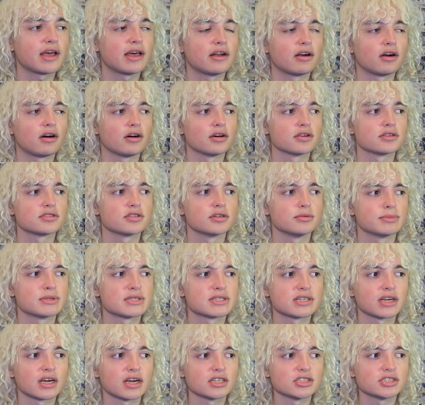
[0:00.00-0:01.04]
and also
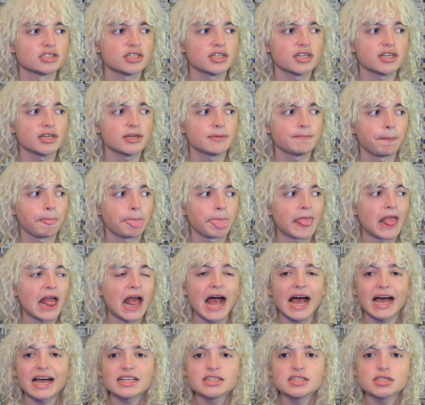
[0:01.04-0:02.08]
misogyny.
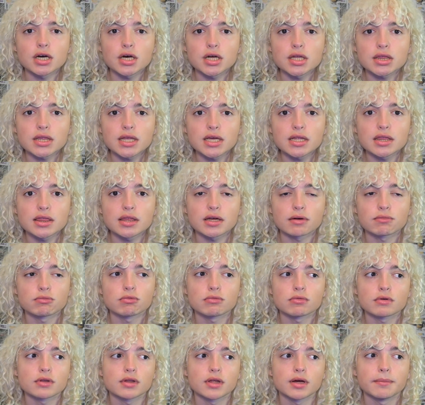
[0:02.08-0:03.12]
I don't think
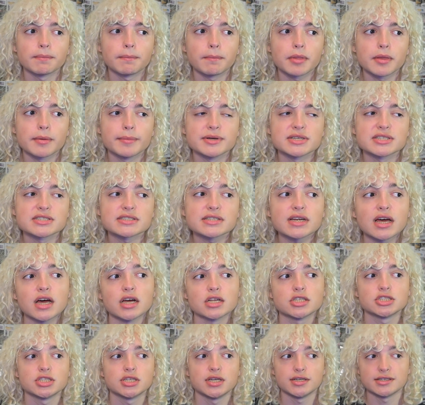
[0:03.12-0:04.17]
the
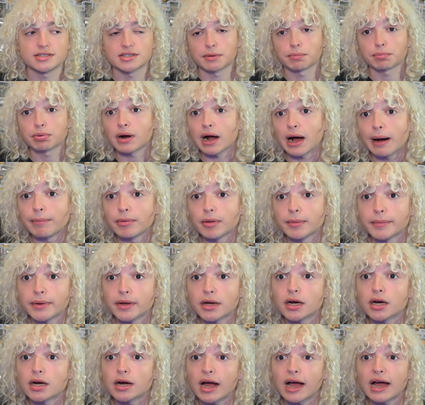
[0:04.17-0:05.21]
misogyny is the problem
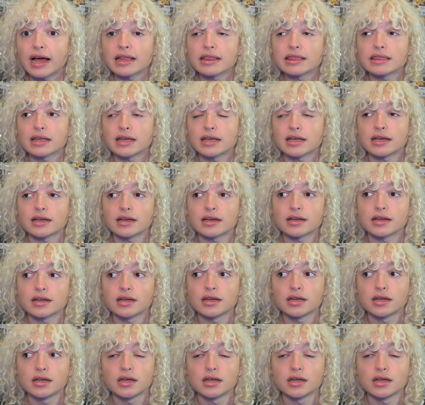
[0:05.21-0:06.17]
here. I think